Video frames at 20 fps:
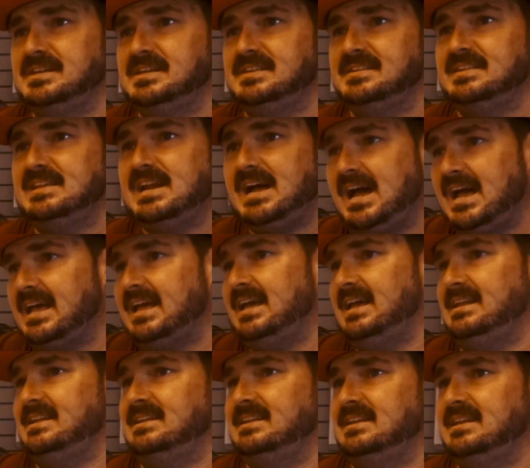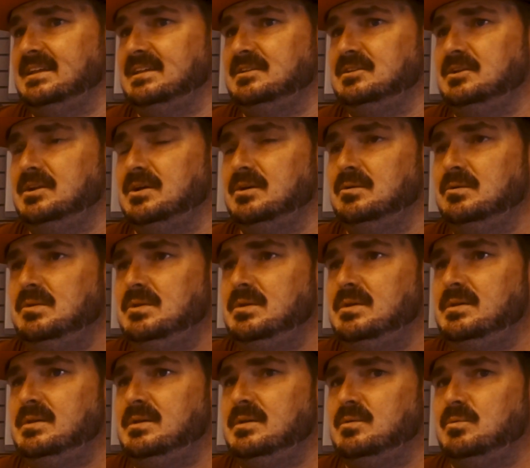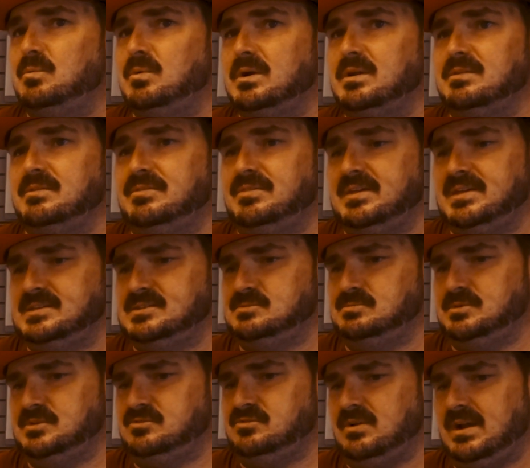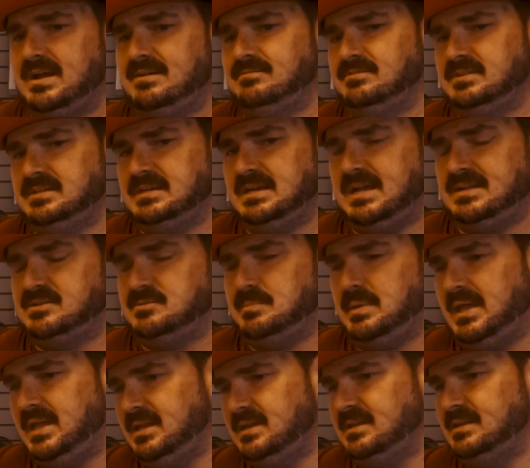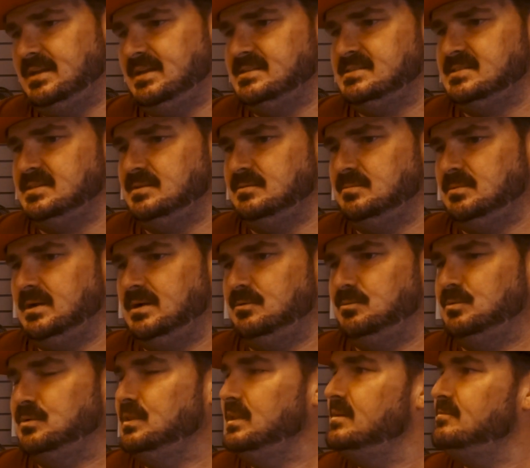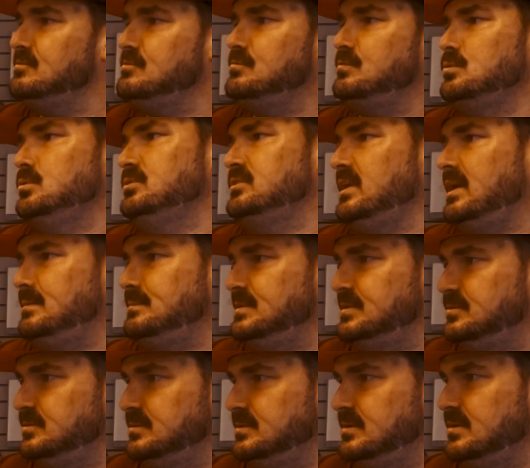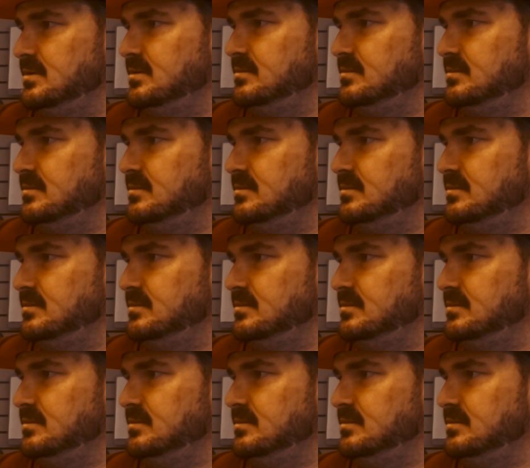the need that I had today. You know, one of the things with traveling, I debated. I said, well, we're living full-time into an